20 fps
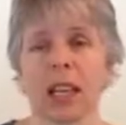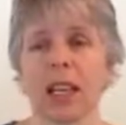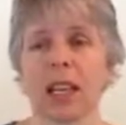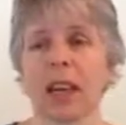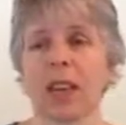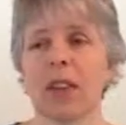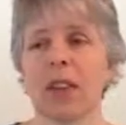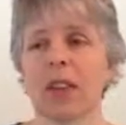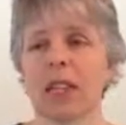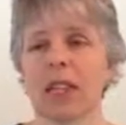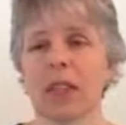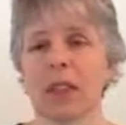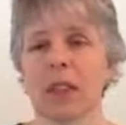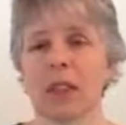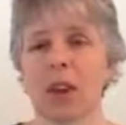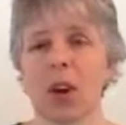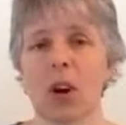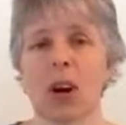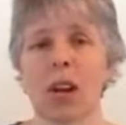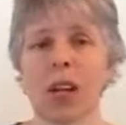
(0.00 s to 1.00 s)
Now this
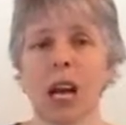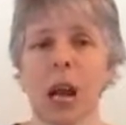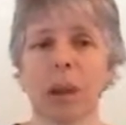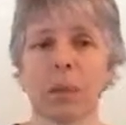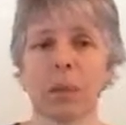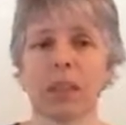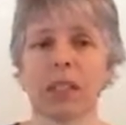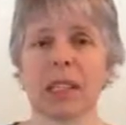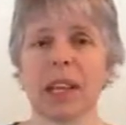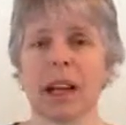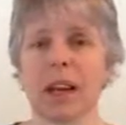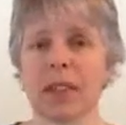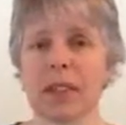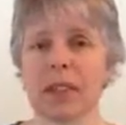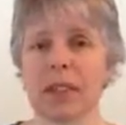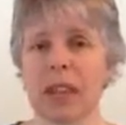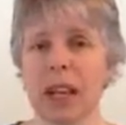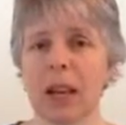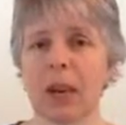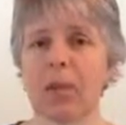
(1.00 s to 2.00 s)
song happens to have the
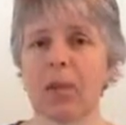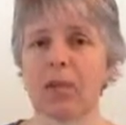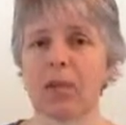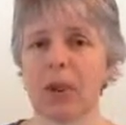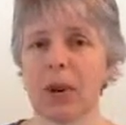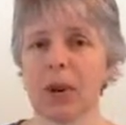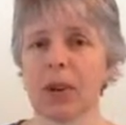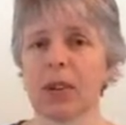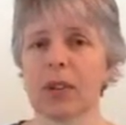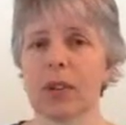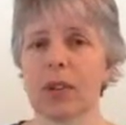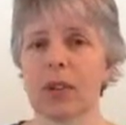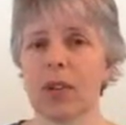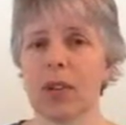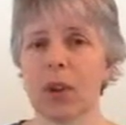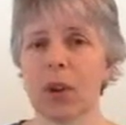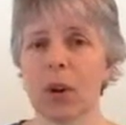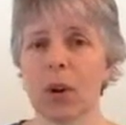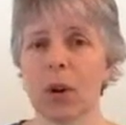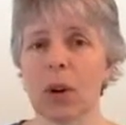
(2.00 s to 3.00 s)
same verse
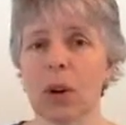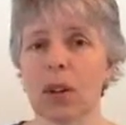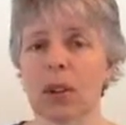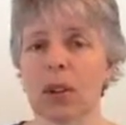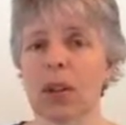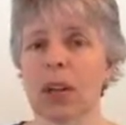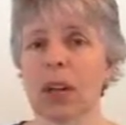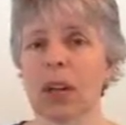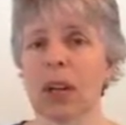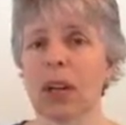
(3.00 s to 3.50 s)
and chorus,